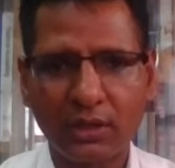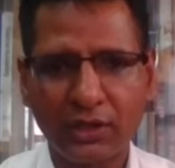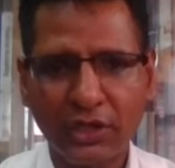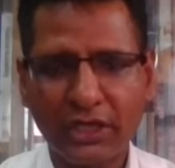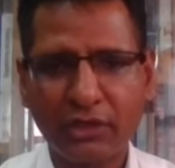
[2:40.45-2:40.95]

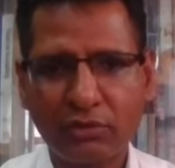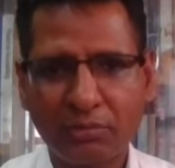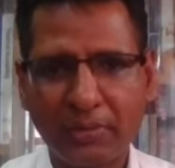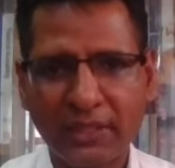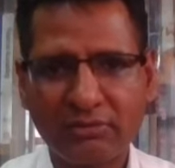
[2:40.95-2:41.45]

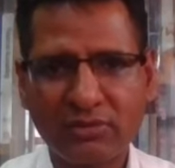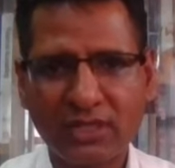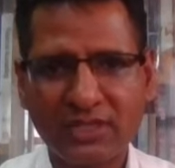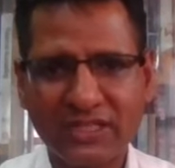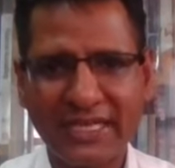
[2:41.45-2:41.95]
recruitment
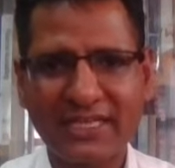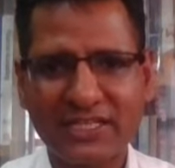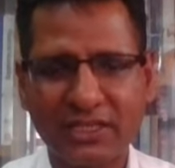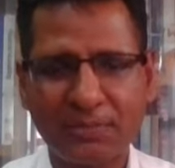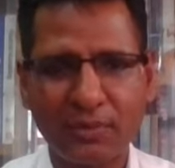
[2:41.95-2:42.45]

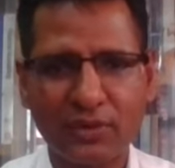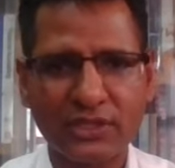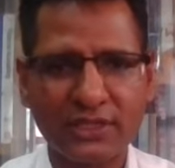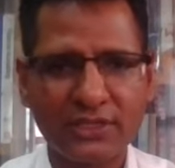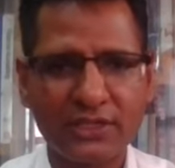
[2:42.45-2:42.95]
selection
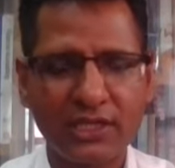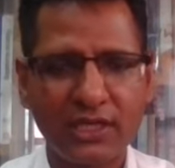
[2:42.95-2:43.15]
process